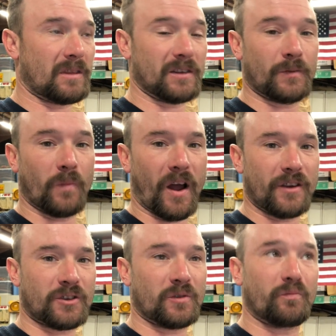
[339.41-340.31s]
this
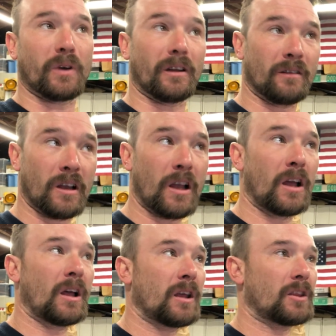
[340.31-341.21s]
much, but
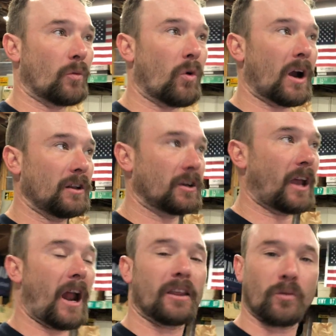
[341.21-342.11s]
the more I
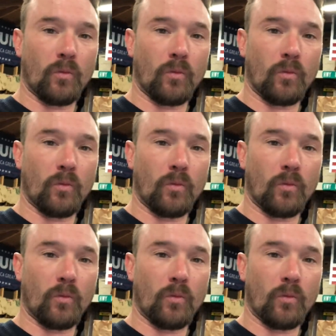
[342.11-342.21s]
look at it,